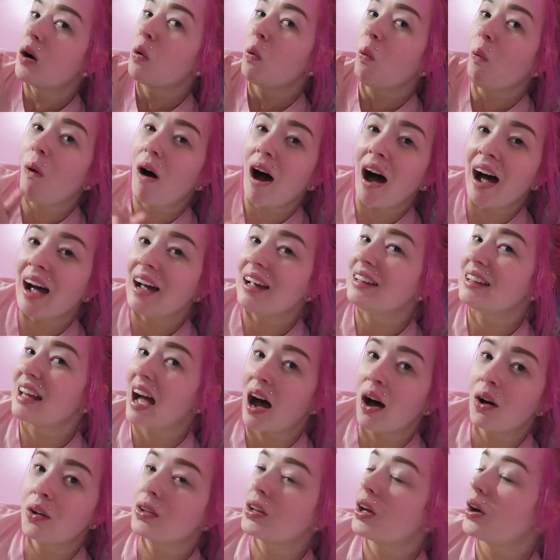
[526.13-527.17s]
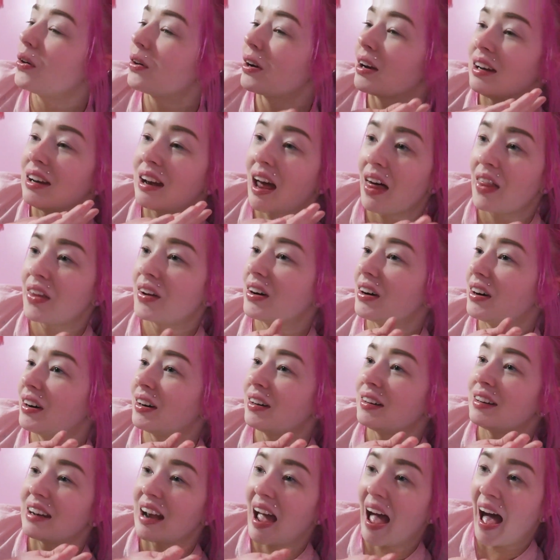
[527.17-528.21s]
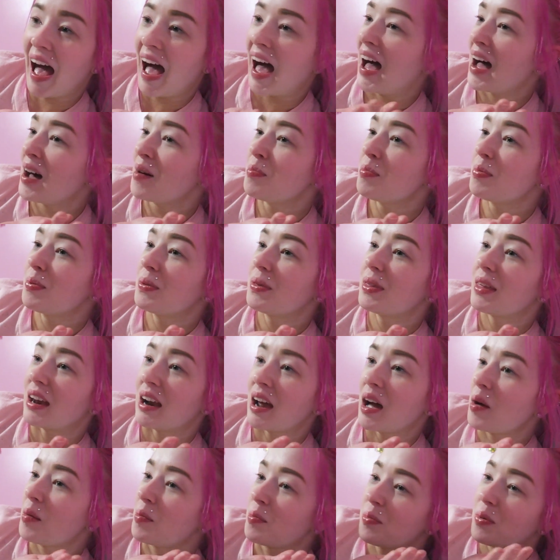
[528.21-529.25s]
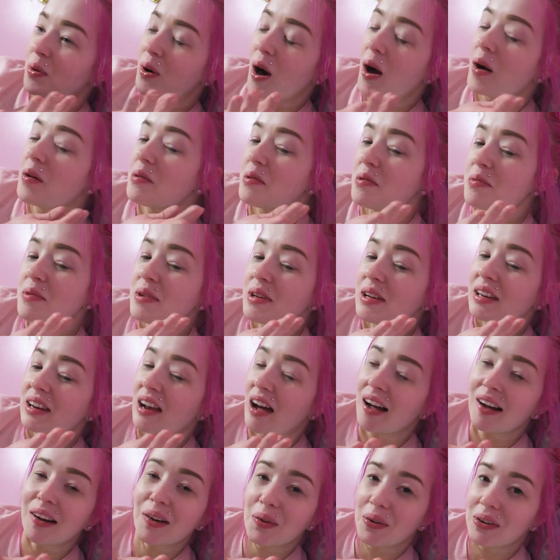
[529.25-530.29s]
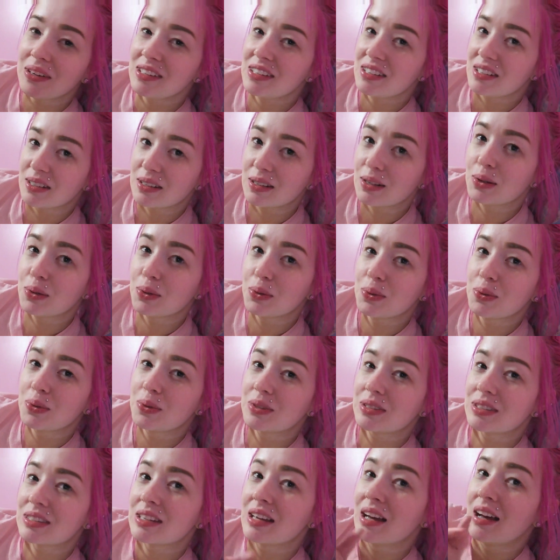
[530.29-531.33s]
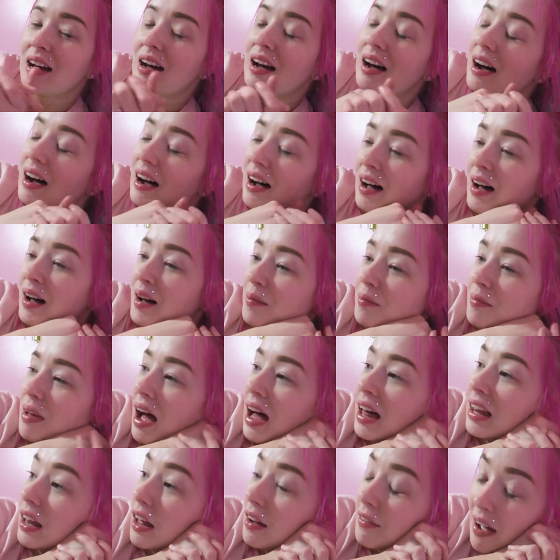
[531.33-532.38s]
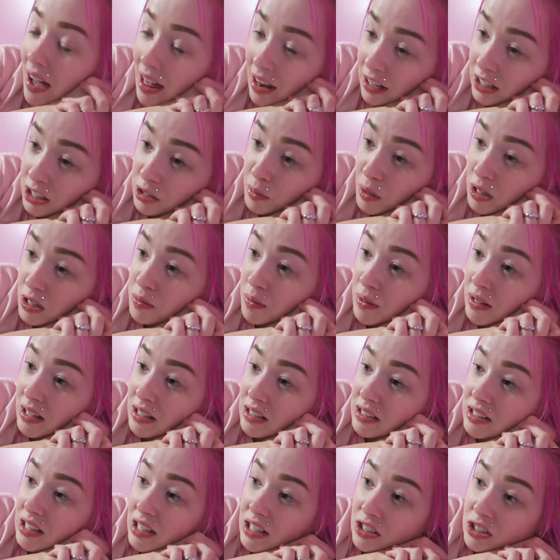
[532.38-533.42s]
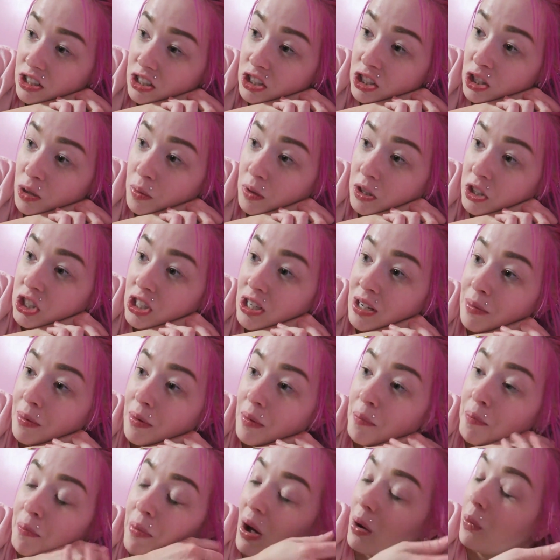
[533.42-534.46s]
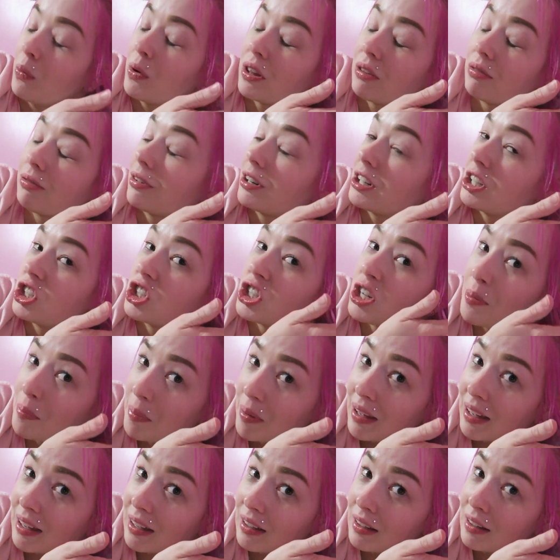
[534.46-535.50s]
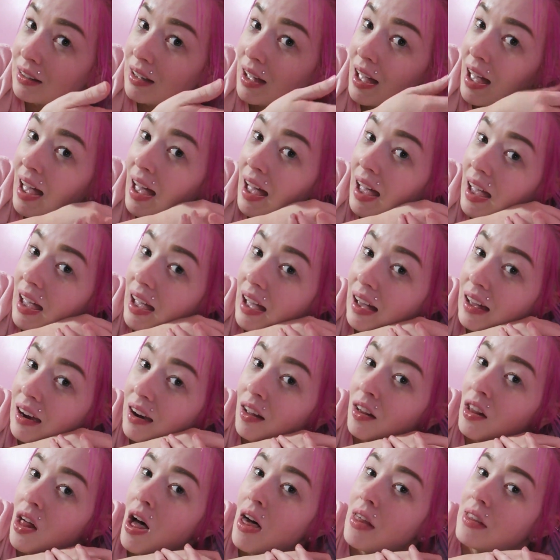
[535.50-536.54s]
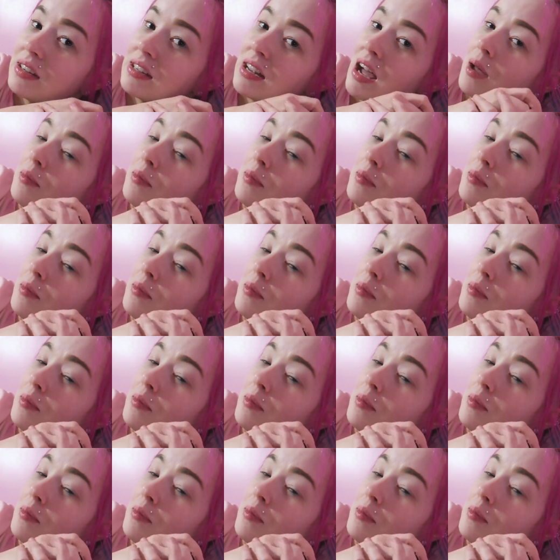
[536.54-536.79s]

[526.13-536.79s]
why download another app that I'm probably not going to use? I love AliExpress because things are super cheap, but with free shipping. And a lot of the